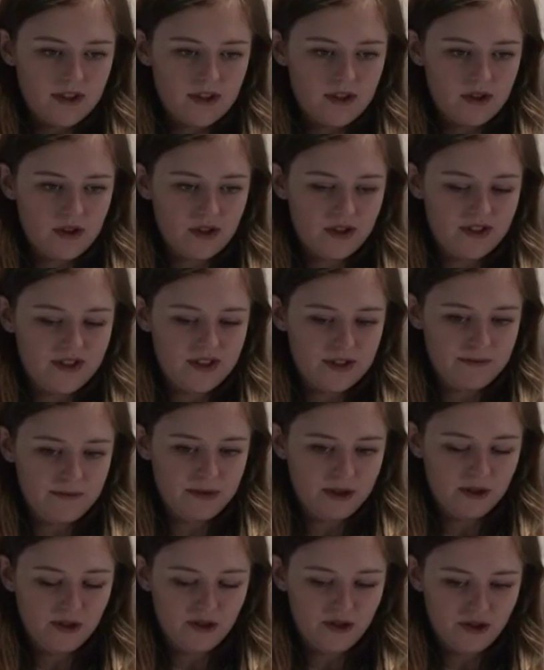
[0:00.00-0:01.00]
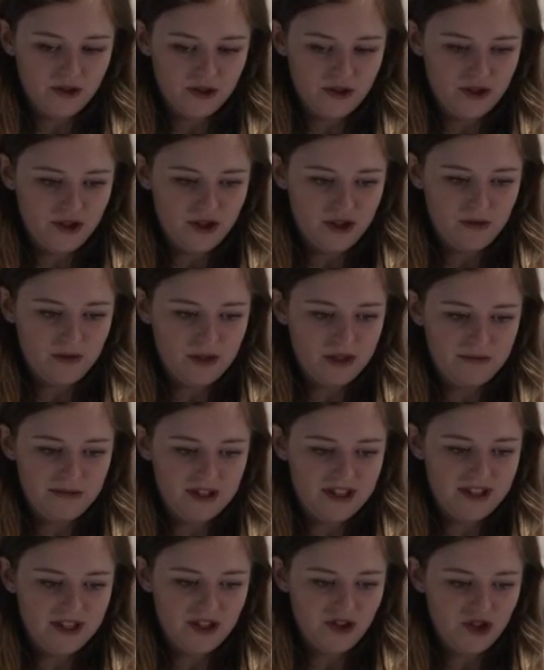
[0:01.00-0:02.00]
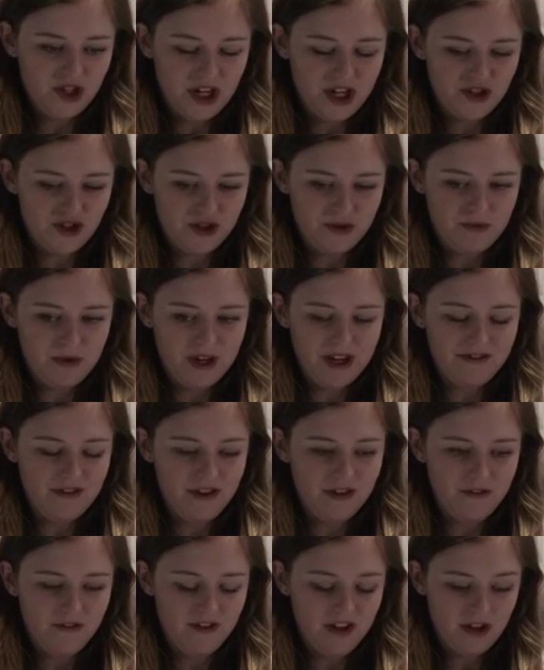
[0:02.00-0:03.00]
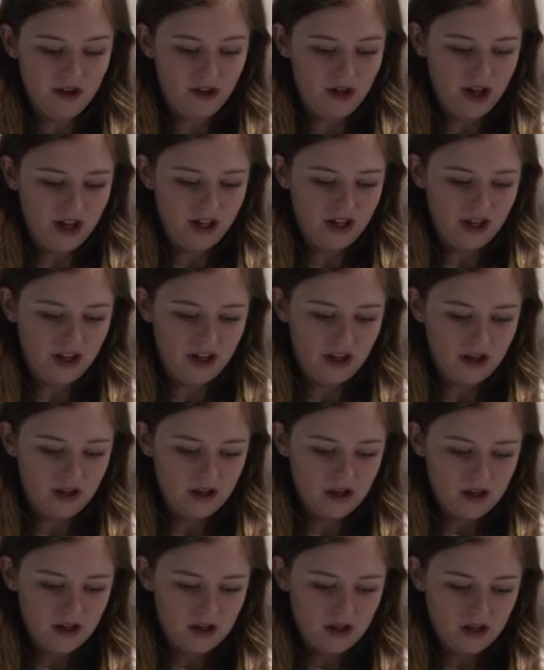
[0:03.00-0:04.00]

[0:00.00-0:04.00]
It's not as simple as just doing the missed injection whenever you feel like it.